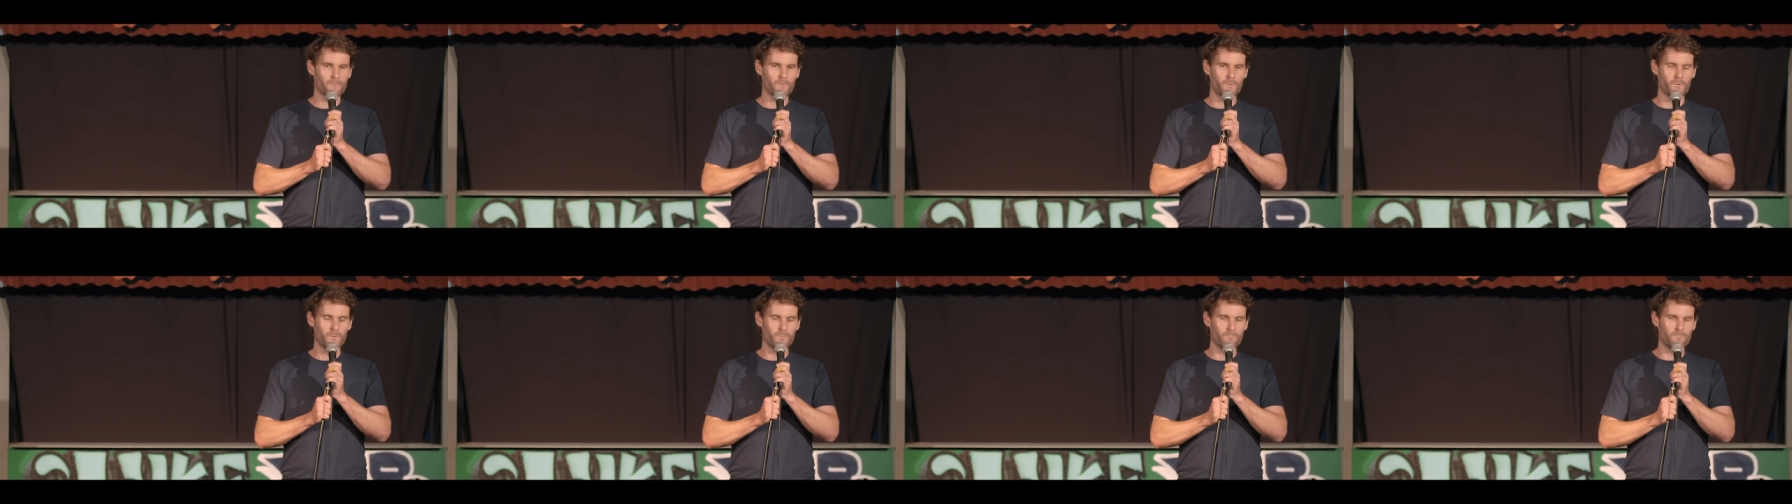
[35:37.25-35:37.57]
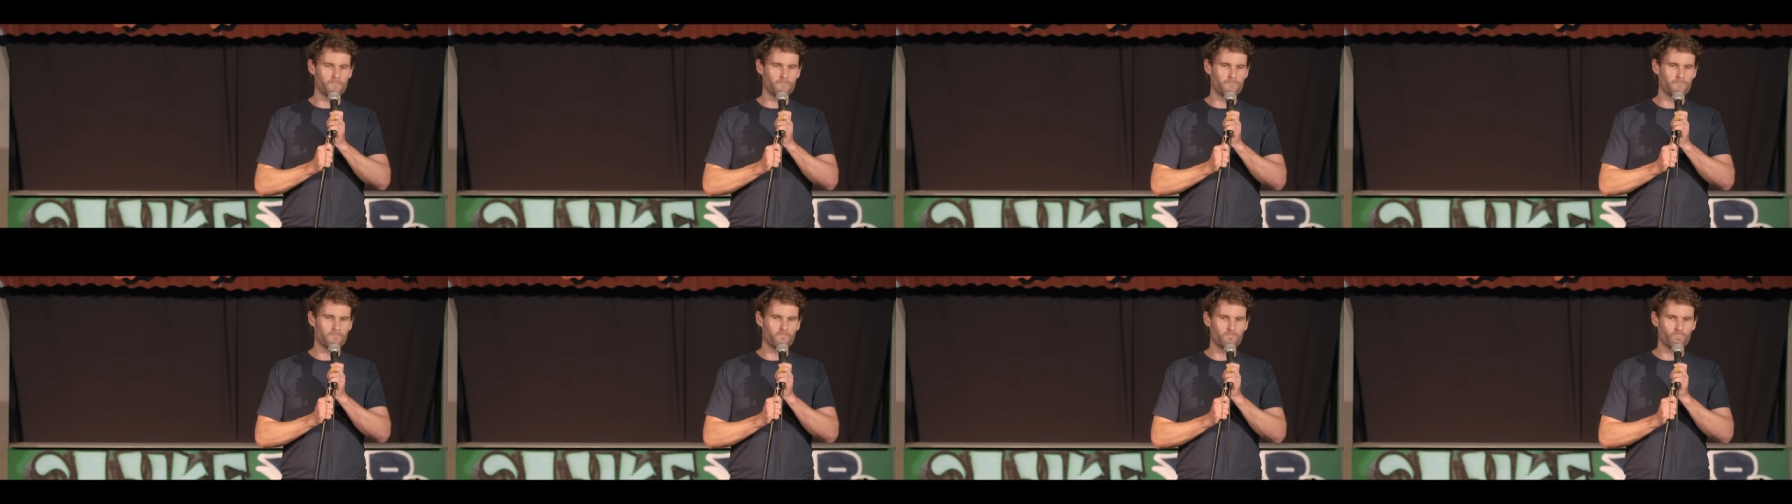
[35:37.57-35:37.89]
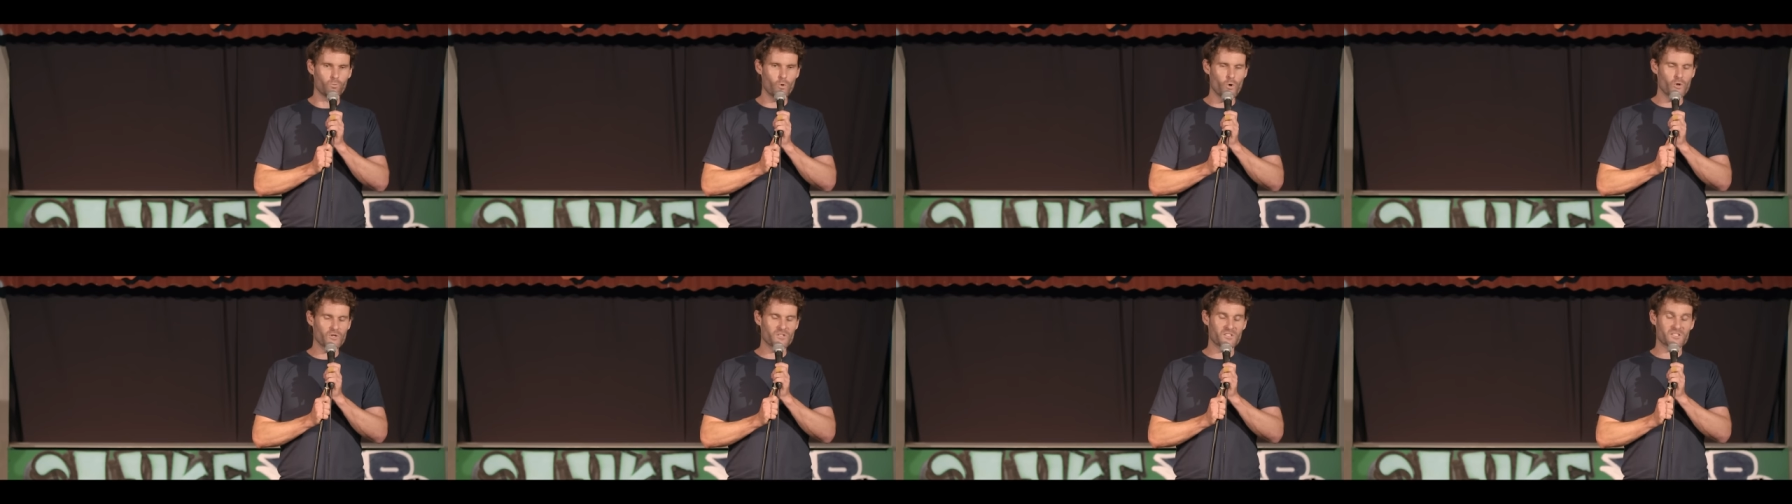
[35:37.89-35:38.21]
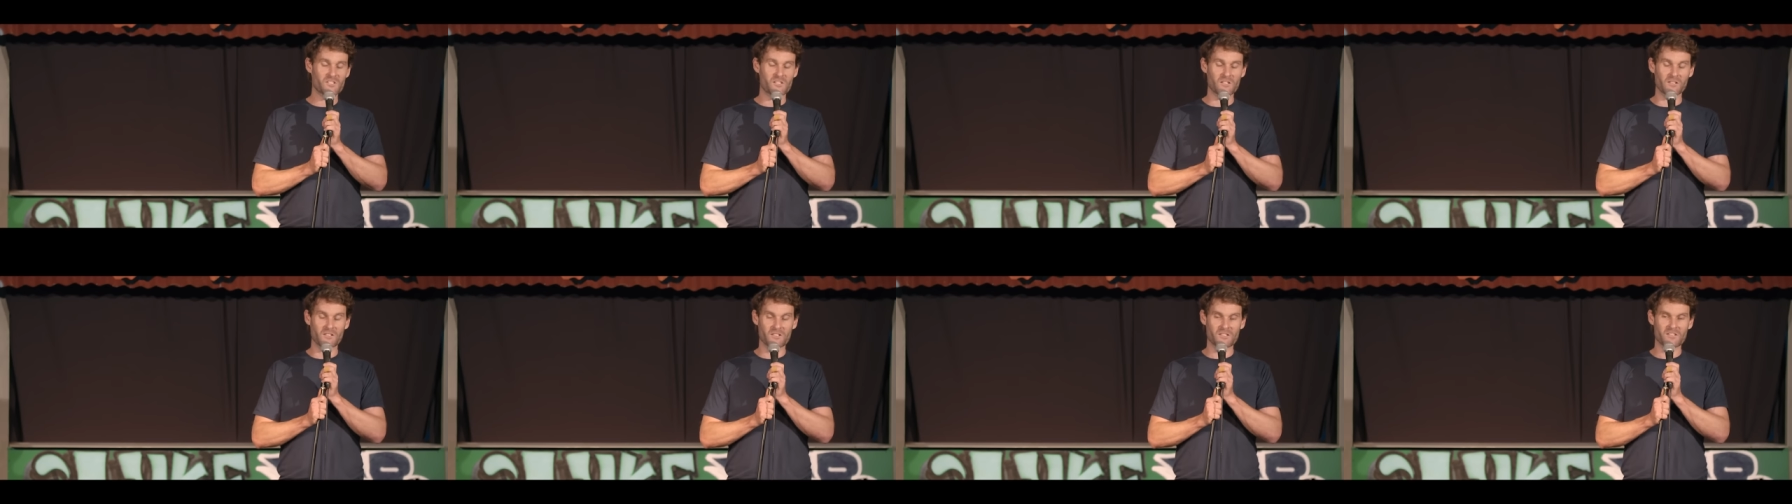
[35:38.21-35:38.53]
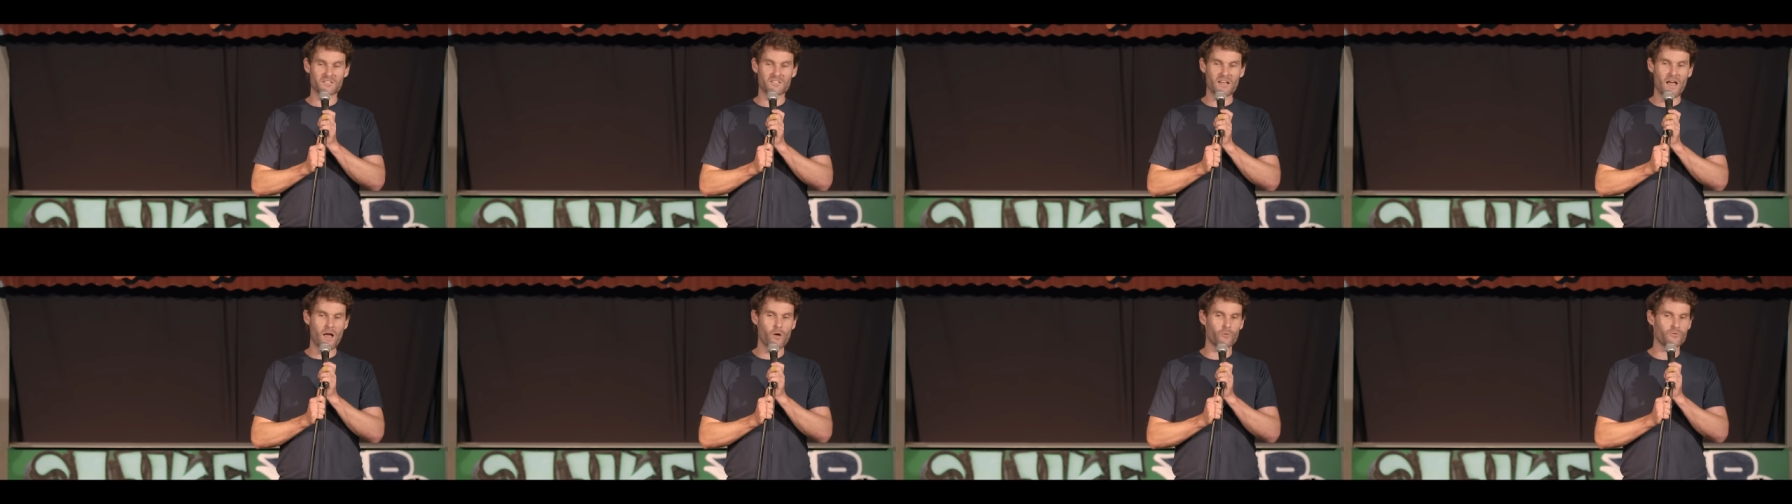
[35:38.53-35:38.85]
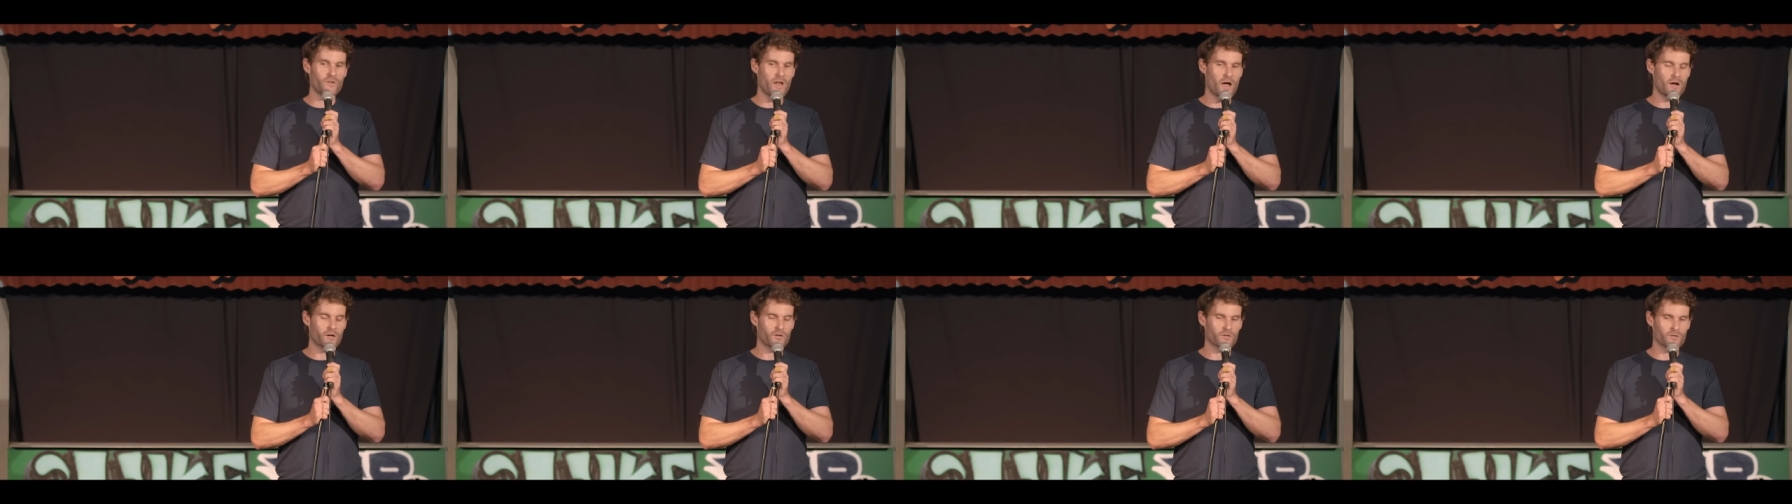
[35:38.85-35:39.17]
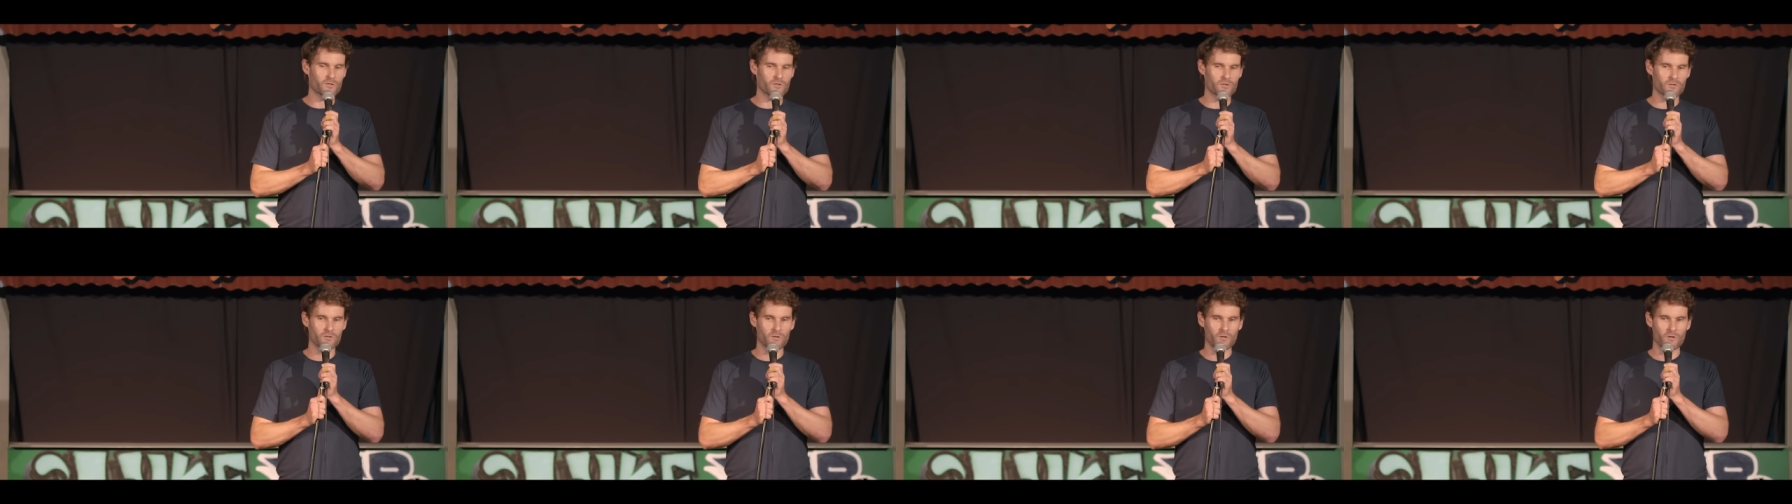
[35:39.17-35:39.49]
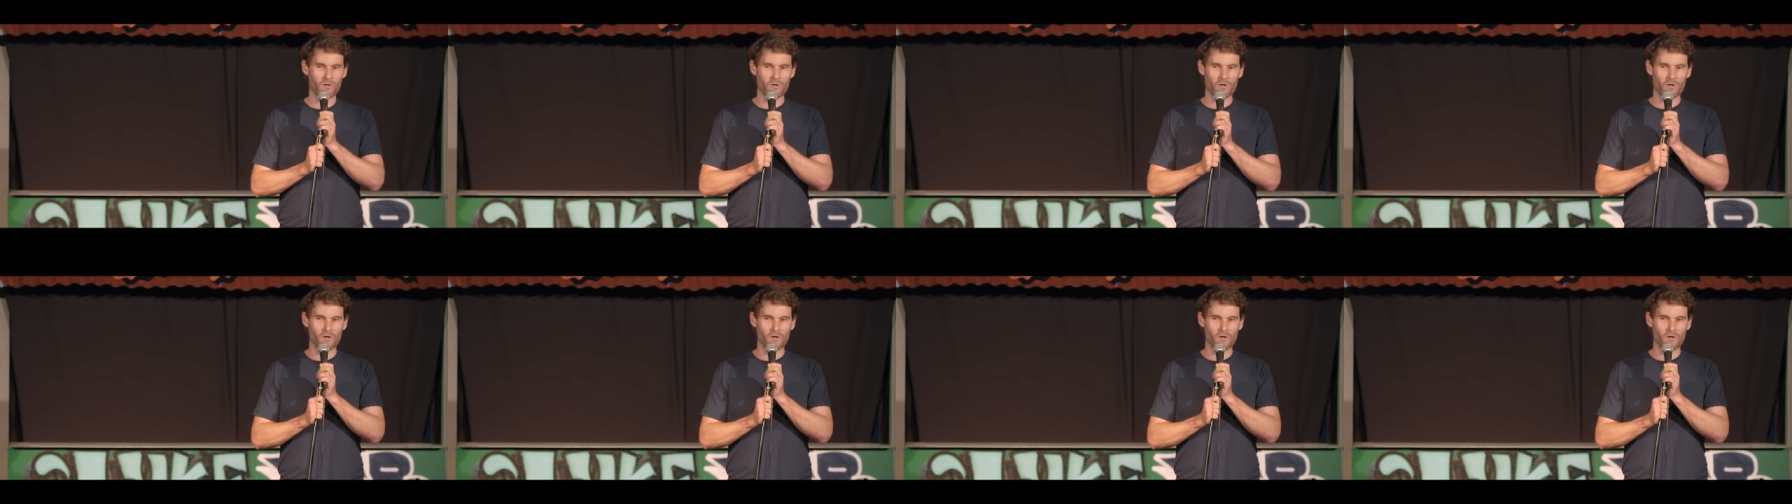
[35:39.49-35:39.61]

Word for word: or worse still, a stale nugget,